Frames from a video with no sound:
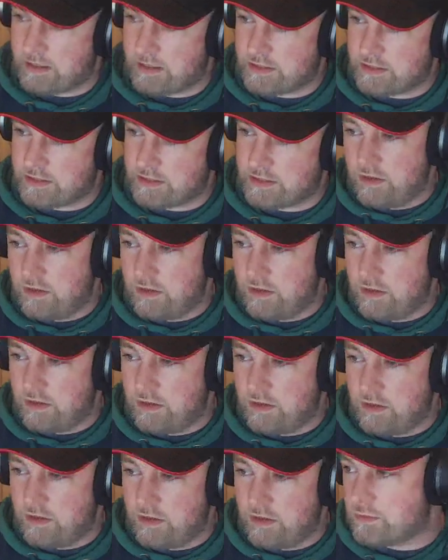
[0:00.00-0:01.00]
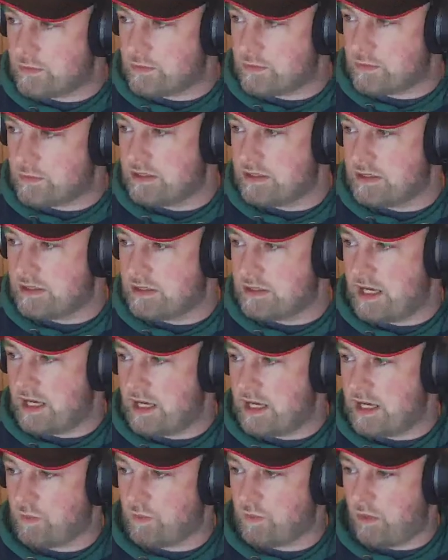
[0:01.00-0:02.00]
Now, fallout
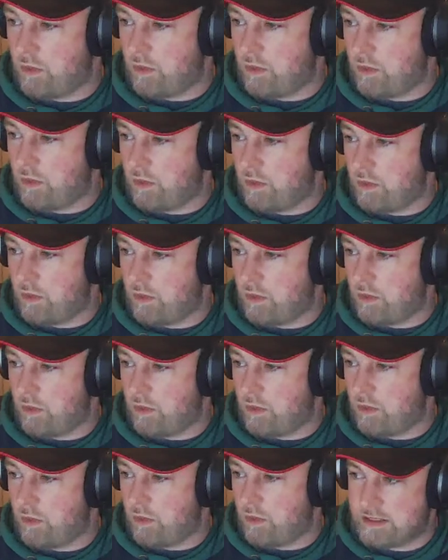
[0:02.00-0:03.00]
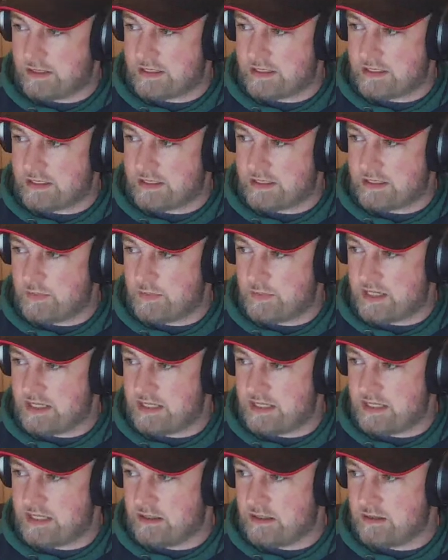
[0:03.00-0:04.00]
is what we can definitely, this bit
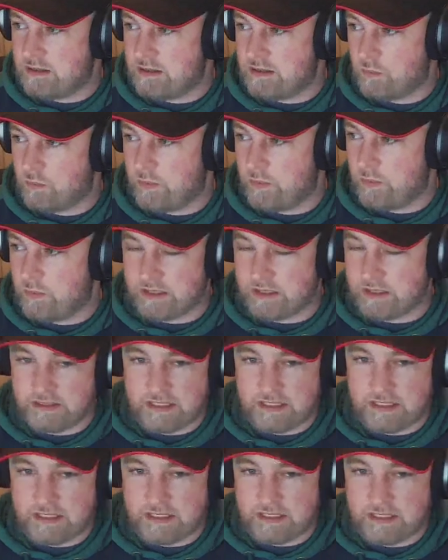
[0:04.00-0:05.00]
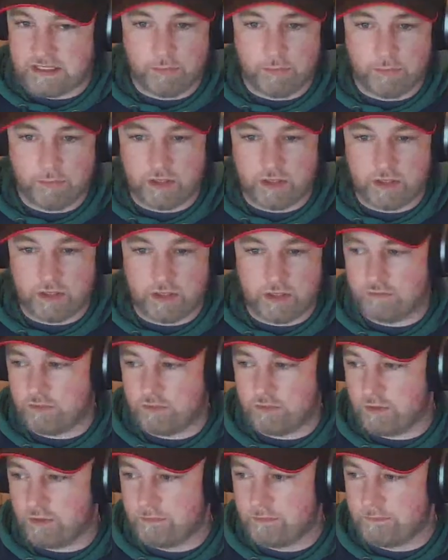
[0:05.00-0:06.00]
here, we can definitely bug in for.
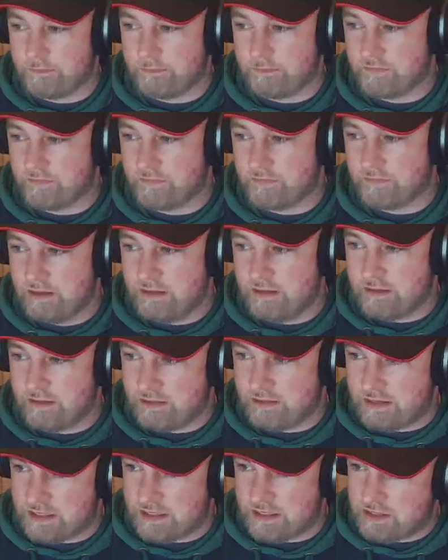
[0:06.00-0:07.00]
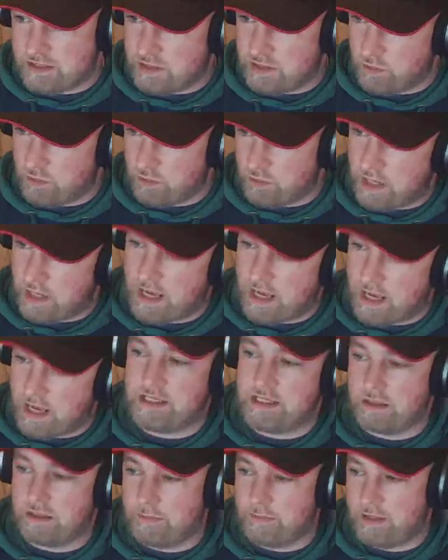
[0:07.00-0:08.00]
This you want to ideally be
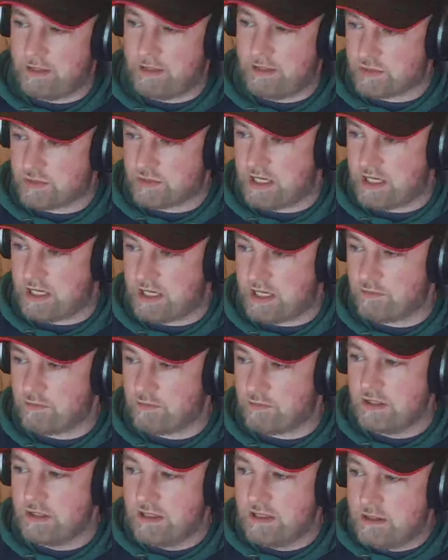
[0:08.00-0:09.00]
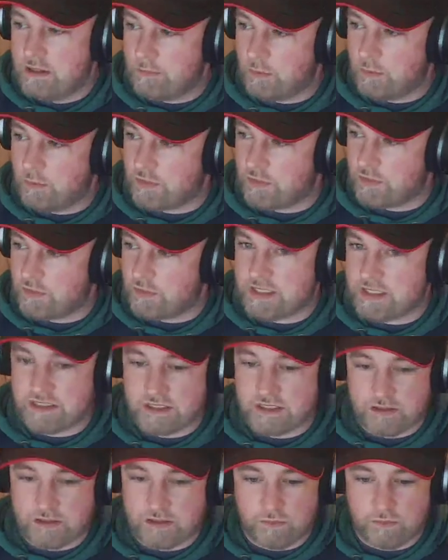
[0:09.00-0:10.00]
outside of, but this we
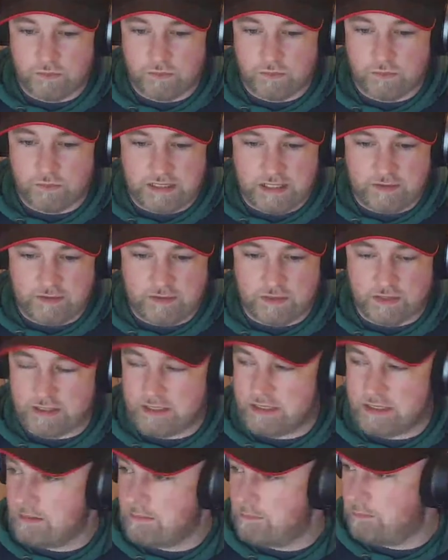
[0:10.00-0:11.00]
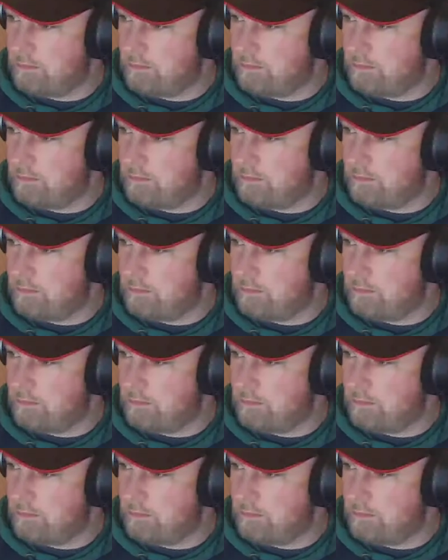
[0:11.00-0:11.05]
could definitely bug